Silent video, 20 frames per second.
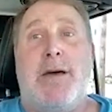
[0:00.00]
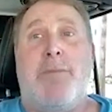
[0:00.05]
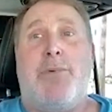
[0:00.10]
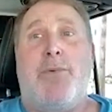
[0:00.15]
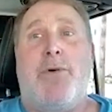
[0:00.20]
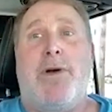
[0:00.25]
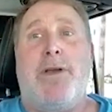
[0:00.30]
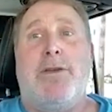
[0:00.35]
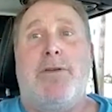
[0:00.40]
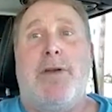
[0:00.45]
some
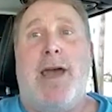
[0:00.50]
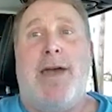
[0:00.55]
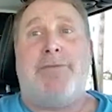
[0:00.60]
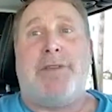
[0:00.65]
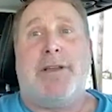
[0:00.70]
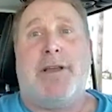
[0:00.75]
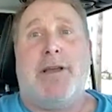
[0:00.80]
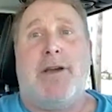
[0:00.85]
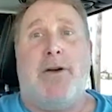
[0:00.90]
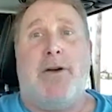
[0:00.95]
point you have
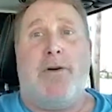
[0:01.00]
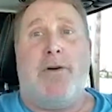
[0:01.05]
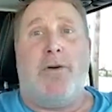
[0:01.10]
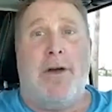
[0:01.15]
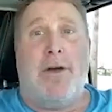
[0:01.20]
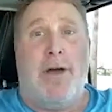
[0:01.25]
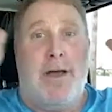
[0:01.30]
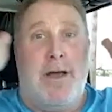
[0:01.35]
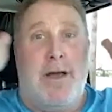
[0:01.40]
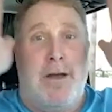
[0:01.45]
to go,
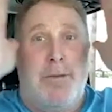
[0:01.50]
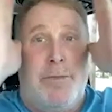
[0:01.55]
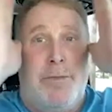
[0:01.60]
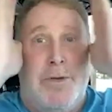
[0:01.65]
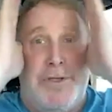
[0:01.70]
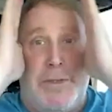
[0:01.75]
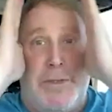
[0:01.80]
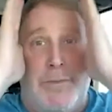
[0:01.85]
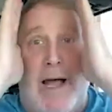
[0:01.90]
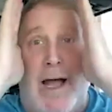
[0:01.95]
put your
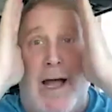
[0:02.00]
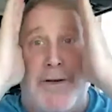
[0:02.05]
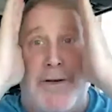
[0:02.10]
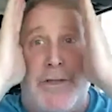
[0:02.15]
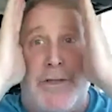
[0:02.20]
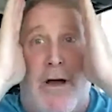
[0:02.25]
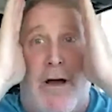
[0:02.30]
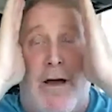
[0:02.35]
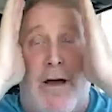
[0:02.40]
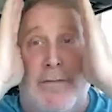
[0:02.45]
blinders
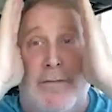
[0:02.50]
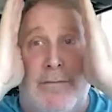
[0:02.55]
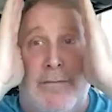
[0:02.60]
on